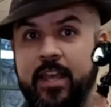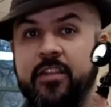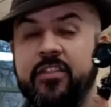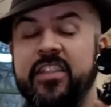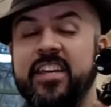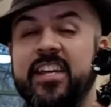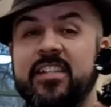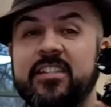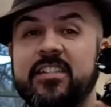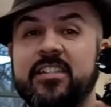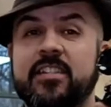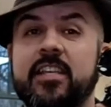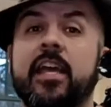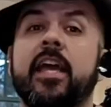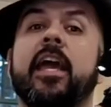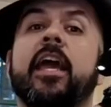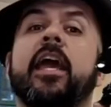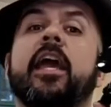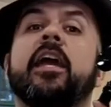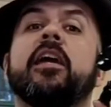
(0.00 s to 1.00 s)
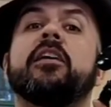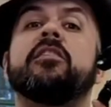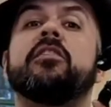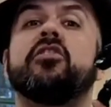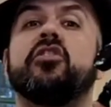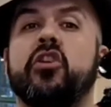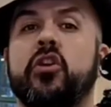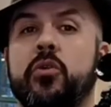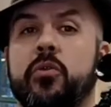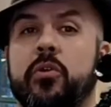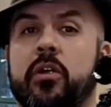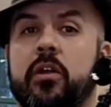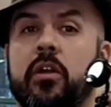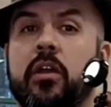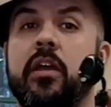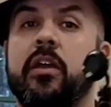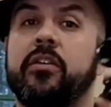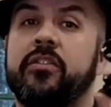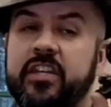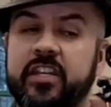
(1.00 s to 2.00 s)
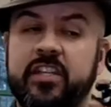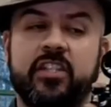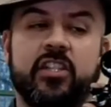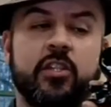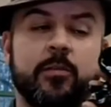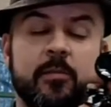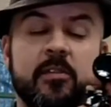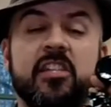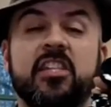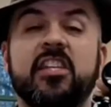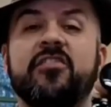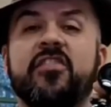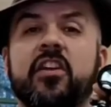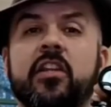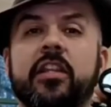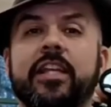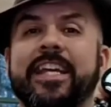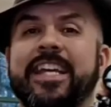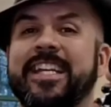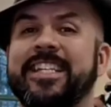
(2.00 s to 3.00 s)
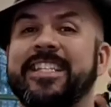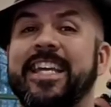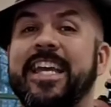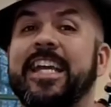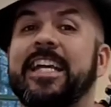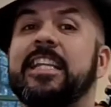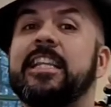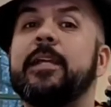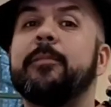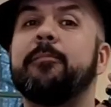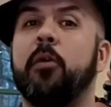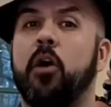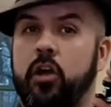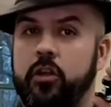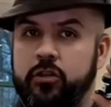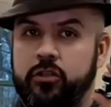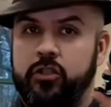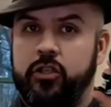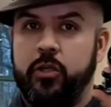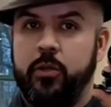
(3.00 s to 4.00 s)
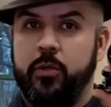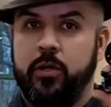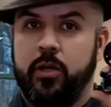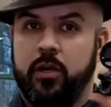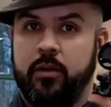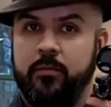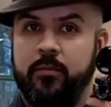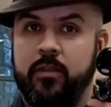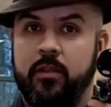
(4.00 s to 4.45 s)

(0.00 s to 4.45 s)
This is a tuner. This specifically is a clip-on tuner.